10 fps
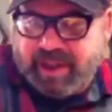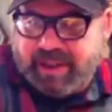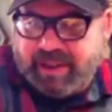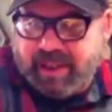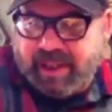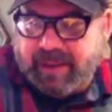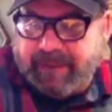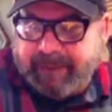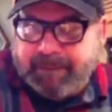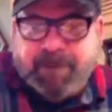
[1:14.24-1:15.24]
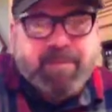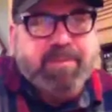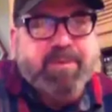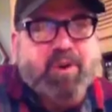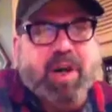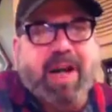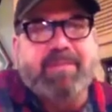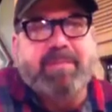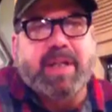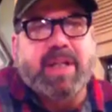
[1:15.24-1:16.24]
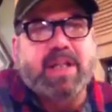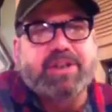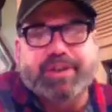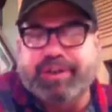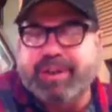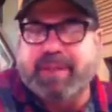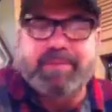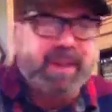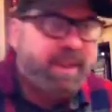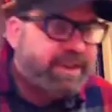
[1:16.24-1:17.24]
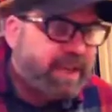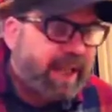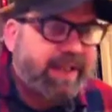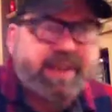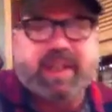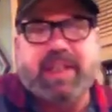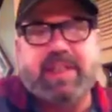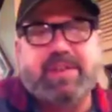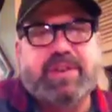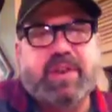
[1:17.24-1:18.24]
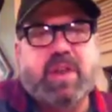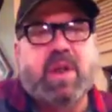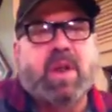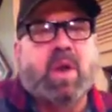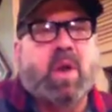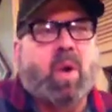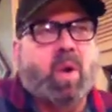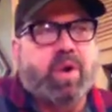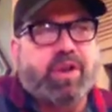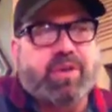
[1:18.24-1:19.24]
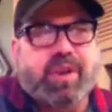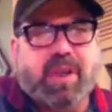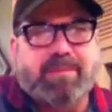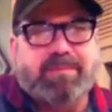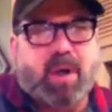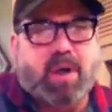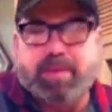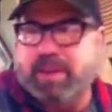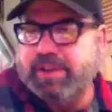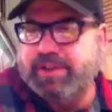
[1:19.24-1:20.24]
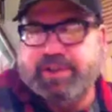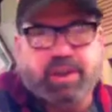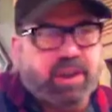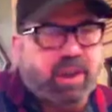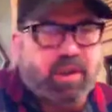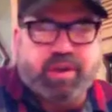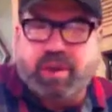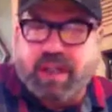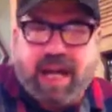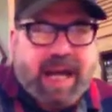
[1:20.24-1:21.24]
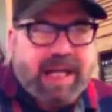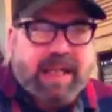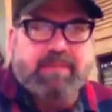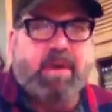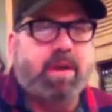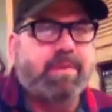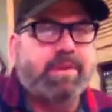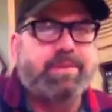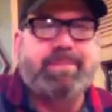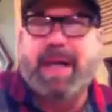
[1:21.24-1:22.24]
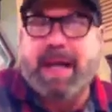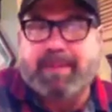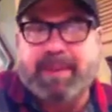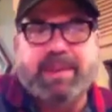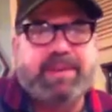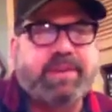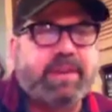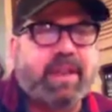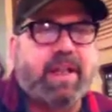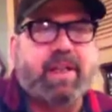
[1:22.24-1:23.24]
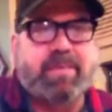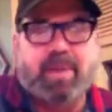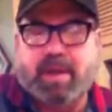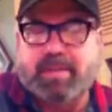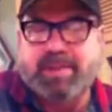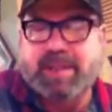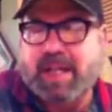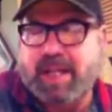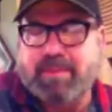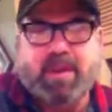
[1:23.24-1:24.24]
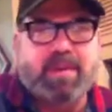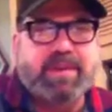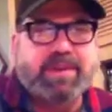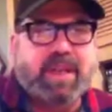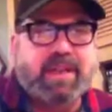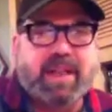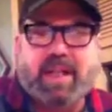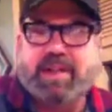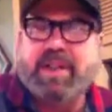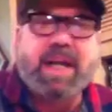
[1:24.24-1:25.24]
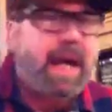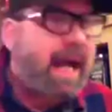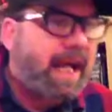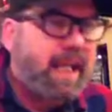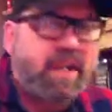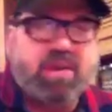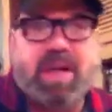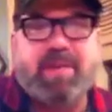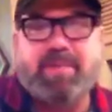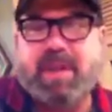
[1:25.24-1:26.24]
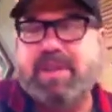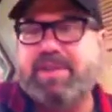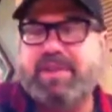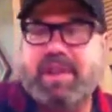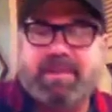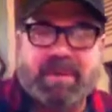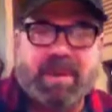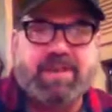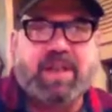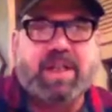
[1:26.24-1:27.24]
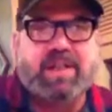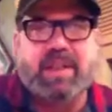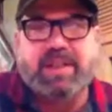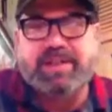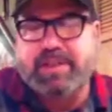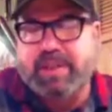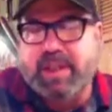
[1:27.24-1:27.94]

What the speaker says: get craft beers, or you can get beers like this, or you can get bourbons. You know, you can get high-end bourbons, Pappy's, and other bourbons, high-end bourbons like that, or you can get high-end craft beers, or you can get beers like this.